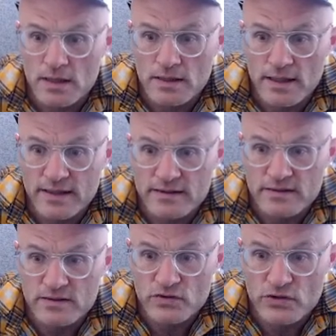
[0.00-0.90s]
And,
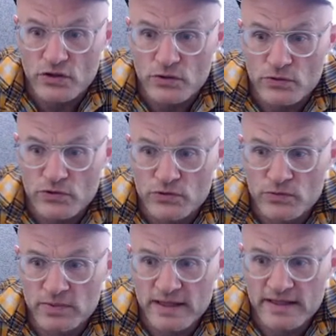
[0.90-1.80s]
you know, you
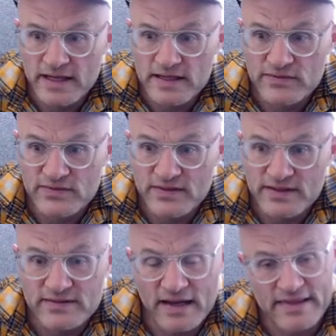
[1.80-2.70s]
play Knight
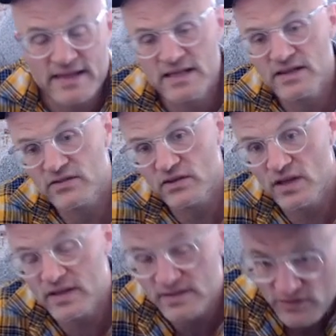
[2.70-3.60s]
F6. I think there's a
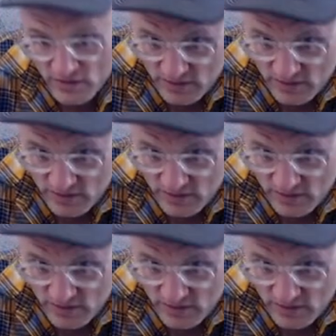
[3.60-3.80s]
lot to talk